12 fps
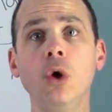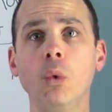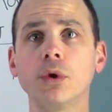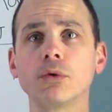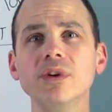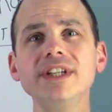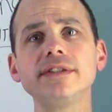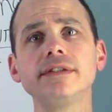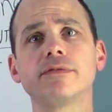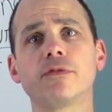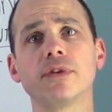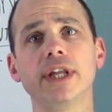One
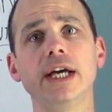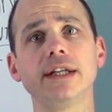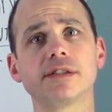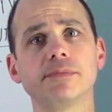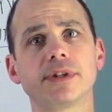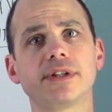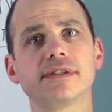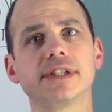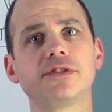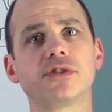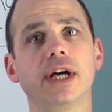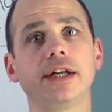reason for that is because they
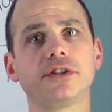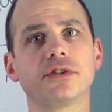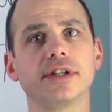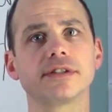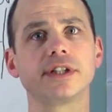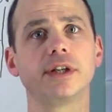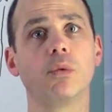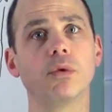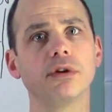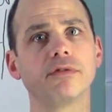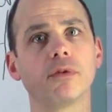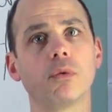try to translate
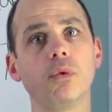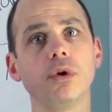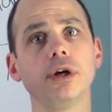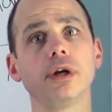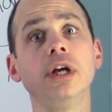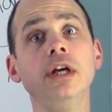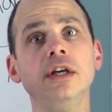word for word,